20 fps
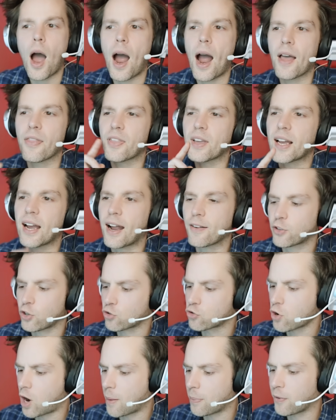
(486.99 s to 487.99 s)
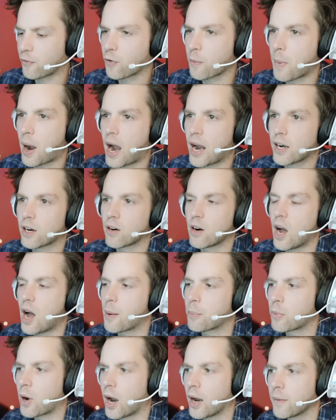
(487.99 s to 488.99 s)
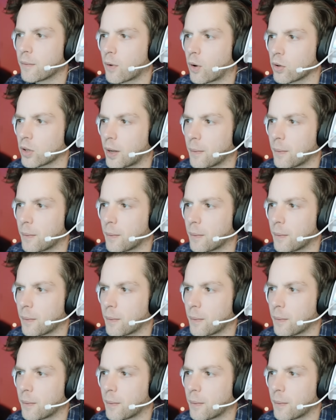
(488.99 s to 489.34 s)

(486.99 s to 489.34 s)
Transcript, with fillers: I think I have to drop it from higher up, right? Hold